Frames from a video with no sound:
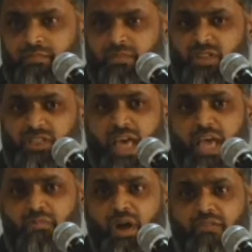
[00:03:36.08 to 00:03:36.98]
the
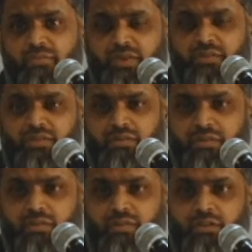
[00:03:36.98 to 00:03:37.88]
same government,
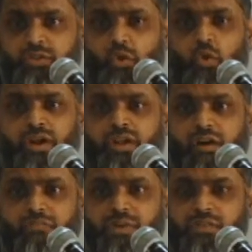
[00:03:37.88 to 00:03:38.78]
the Tory
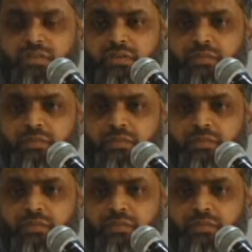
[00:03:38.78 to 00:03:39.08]
government,